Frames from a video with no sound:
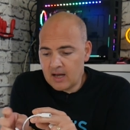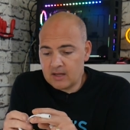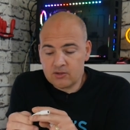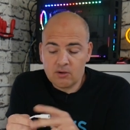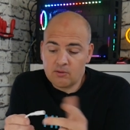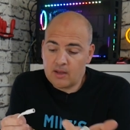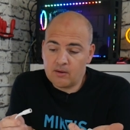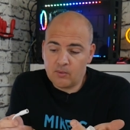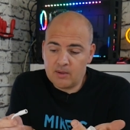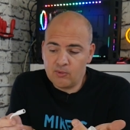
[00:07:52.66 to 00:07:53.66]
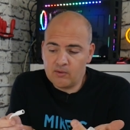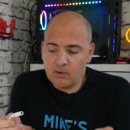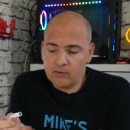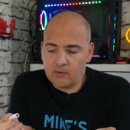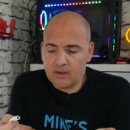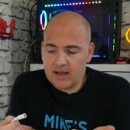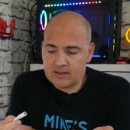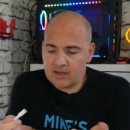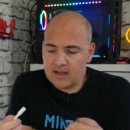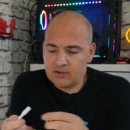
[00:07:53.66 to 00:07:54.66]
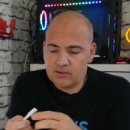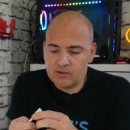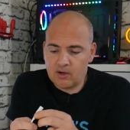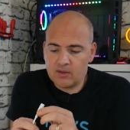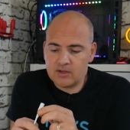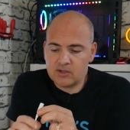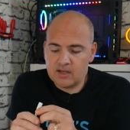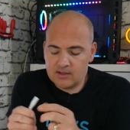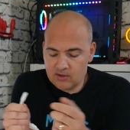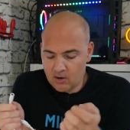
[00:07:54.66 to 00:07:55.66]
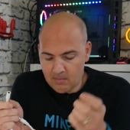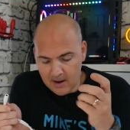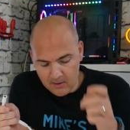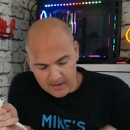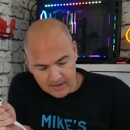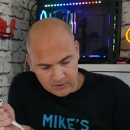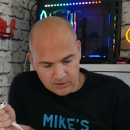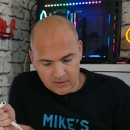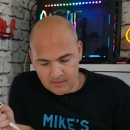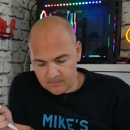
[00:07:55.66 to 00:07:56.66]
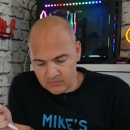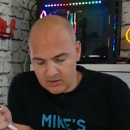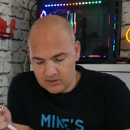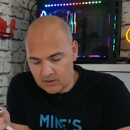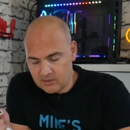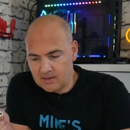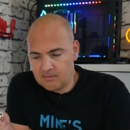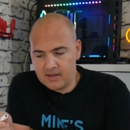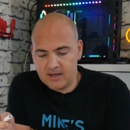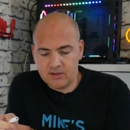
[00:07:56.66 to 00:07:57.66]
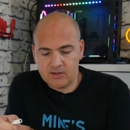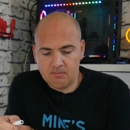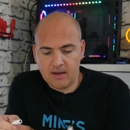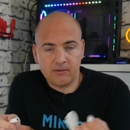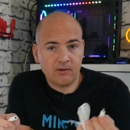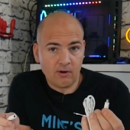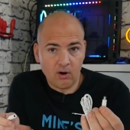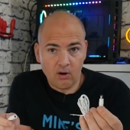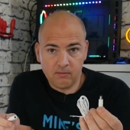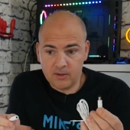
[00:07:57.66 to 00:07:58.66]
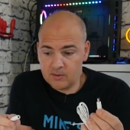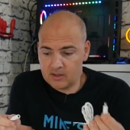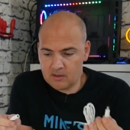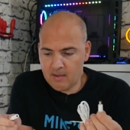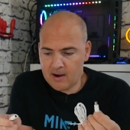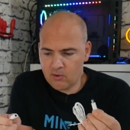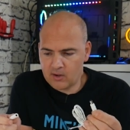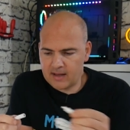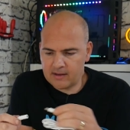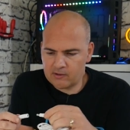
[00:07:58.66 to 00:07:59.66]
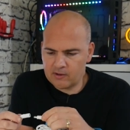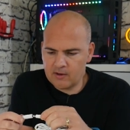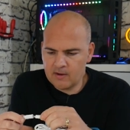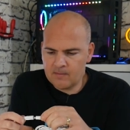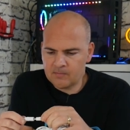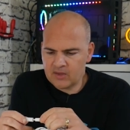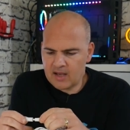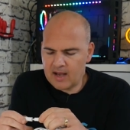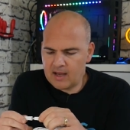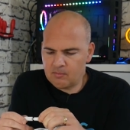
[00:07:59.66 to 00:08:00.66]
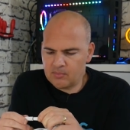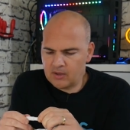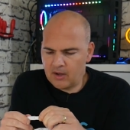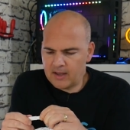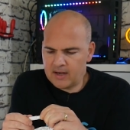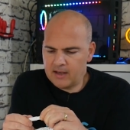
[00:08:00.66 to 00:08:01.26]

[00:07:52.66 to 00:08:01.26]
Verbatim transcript: And so then we move on to the last connection. So this is our power connection. So simply it's just a matter of using the barrel connector and plugging